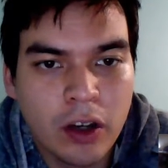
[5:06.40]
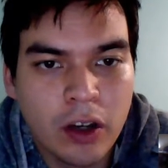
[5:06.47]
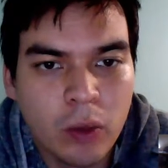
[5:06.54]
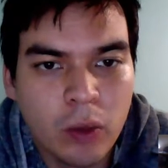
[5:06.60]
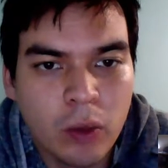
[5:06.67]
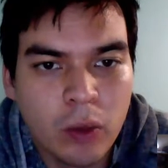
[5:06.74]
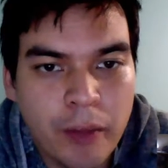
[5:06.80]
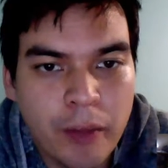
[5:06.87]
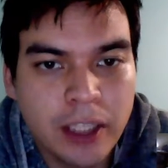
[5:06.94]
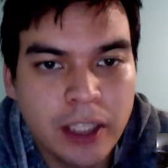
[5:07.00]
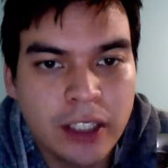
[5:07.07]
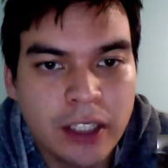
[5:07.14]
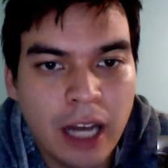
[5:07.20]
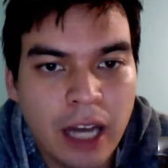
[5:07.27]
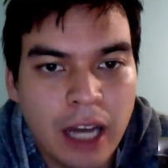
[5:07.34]
our
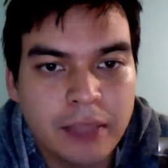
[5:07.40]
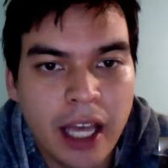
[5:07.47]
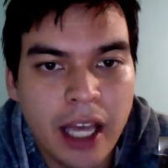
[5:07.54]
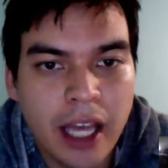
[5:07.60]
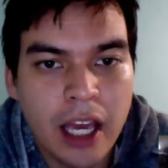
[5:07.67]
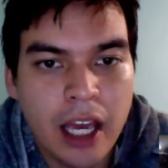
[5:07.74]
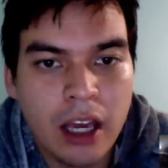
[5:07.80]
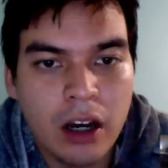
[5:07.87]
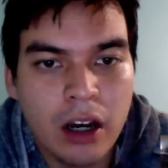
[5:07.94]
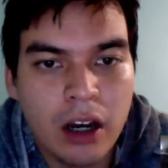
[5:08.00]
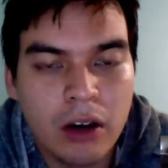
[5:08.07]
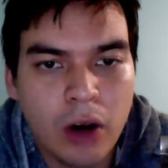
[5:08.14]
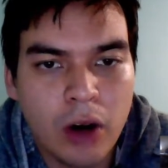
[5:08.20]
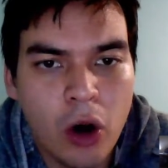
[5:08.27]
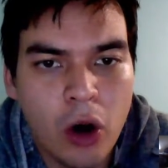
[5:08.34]
basic types:
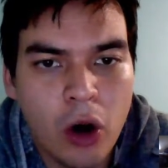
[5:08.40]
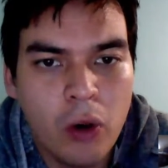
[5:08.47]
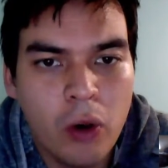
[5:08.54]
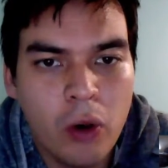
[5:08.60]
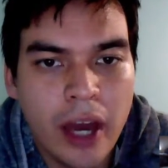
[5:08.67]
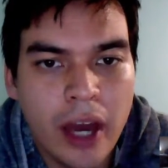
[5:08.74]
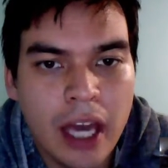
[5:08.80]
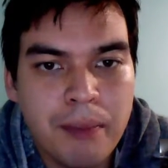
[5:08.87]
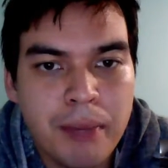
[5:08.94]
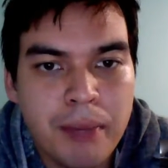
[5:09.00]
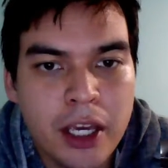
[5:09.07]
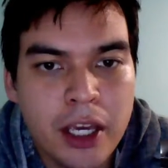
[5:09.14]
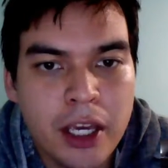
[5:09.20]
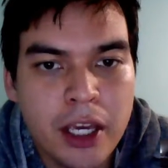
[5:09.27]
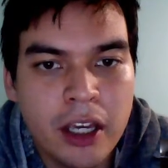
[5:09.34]
O, A,
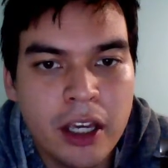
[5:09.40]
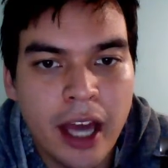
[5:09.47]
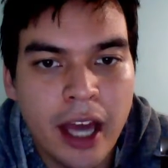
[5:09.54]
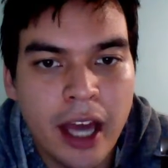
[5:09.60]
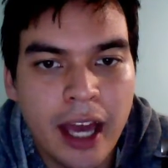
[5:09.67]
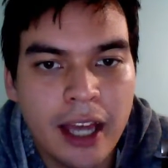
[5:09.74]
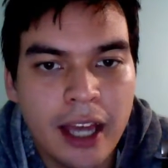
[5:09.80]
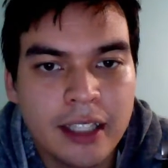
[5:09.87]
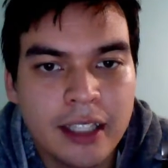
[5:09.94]
B, and